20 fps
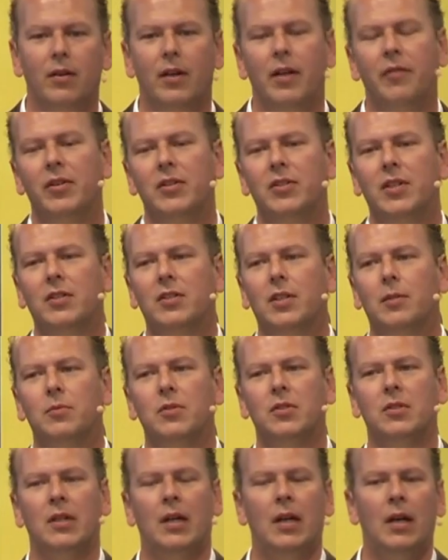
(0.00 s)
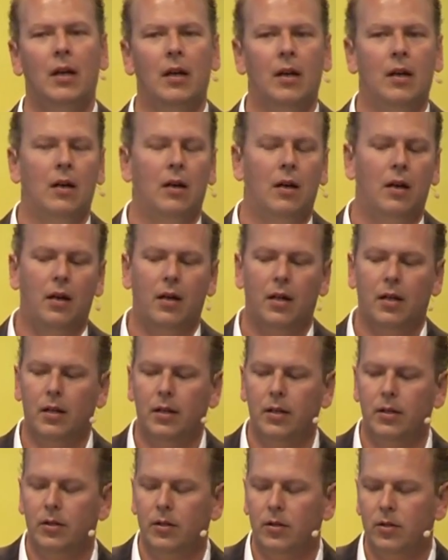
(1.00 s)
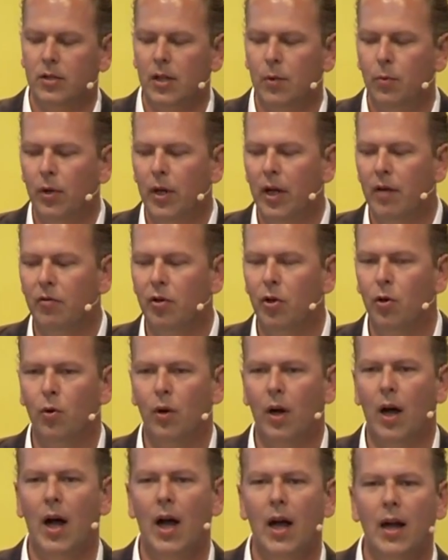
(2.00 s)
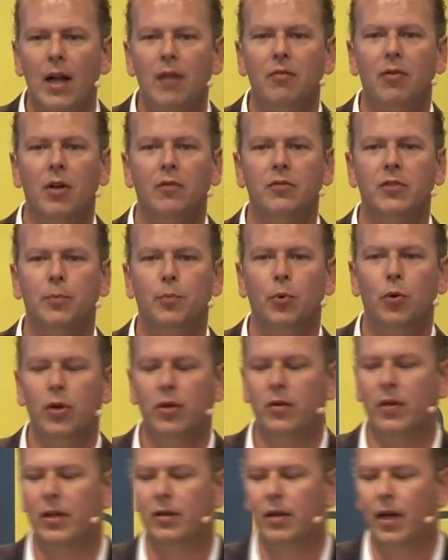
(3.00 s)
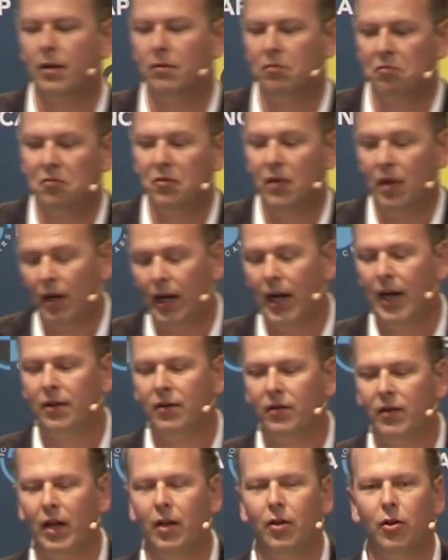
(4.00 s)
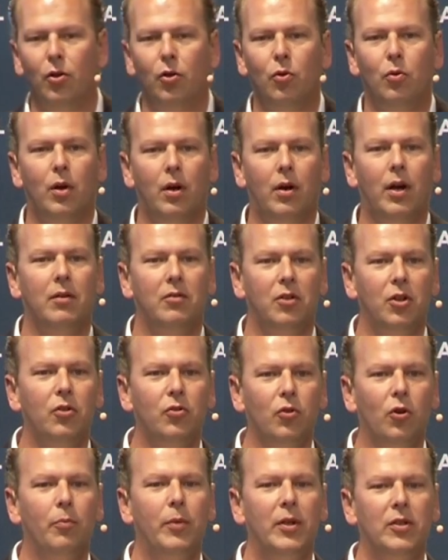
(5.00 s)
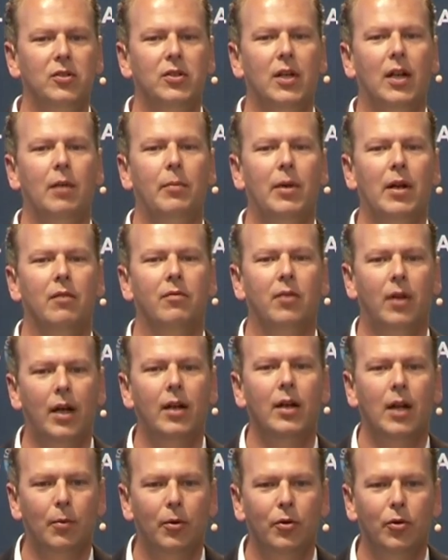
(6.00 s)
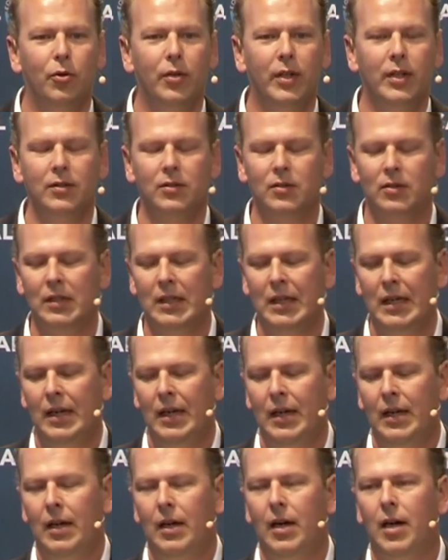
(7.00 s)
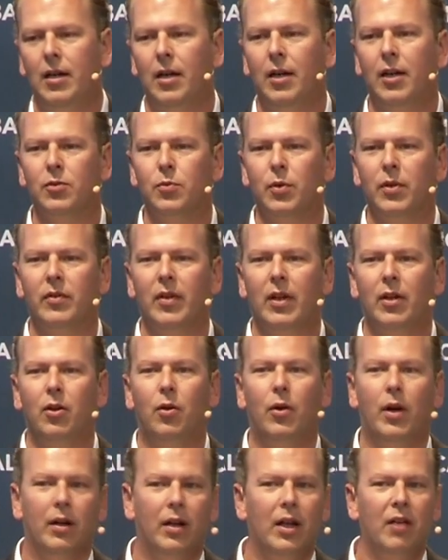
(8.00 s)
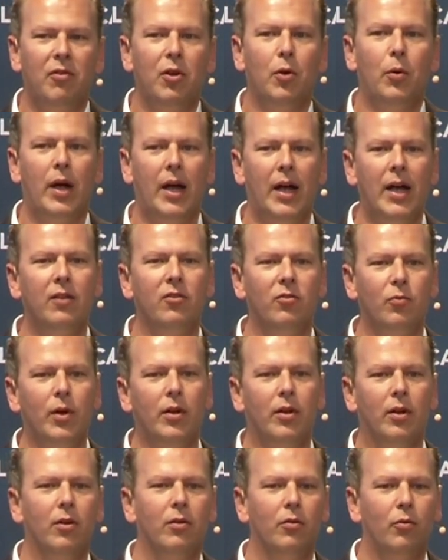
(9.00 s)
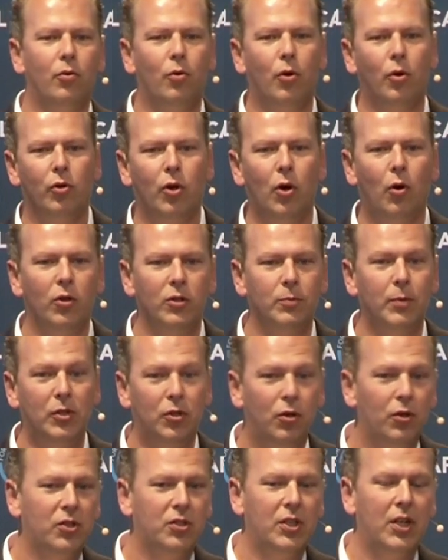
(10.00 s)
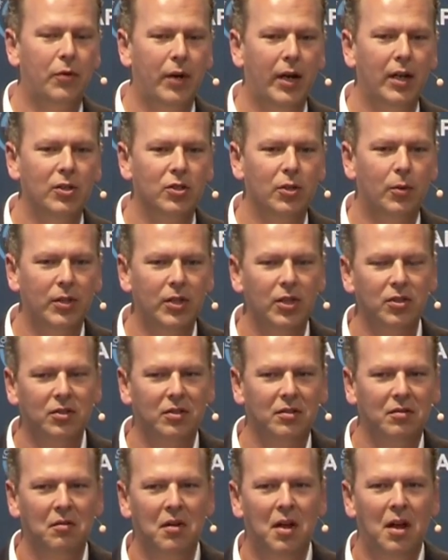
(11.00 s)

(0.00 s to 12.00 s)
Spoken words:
different systems. Some will give you a high level of support and again tell you, all right, you told me to stay in the middle of the lane, I will do this. And others will tell you, I'll give you a hint where the road goes, but you're steering, so I'll just